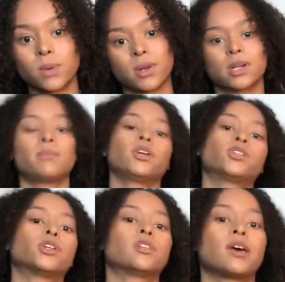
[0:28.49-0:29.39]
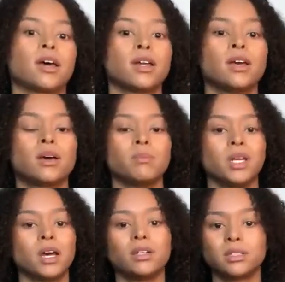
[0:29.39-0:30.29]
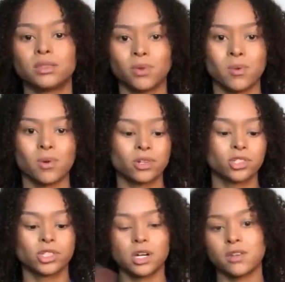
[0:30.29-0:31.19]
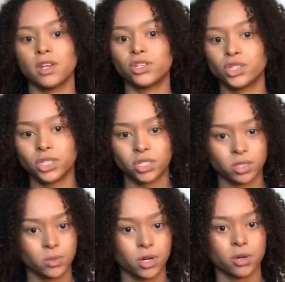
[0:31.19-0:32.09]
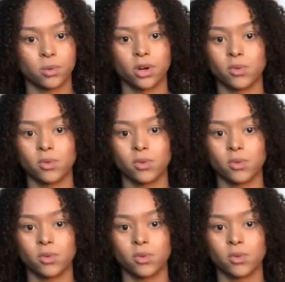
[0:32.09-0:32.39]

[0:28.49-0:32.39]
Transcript: We wanted to make sure that because we weren't sure how the insurances were going to work,